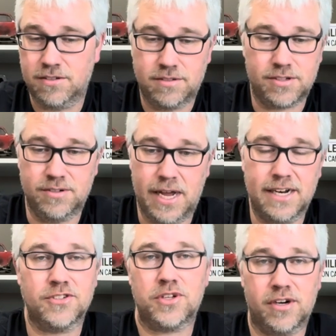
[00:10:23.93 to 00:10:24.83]
So now
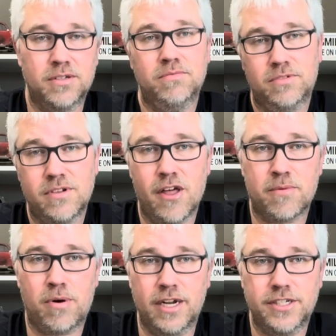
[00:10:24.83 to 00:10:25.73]
to start other
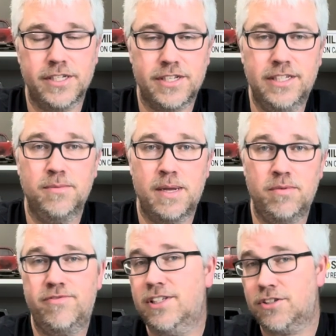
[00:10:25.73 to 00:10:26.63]
projects and to maybe
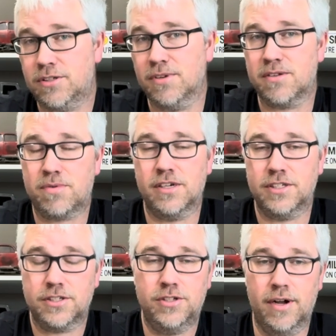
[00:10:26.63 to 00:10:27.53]
finish some other projects too.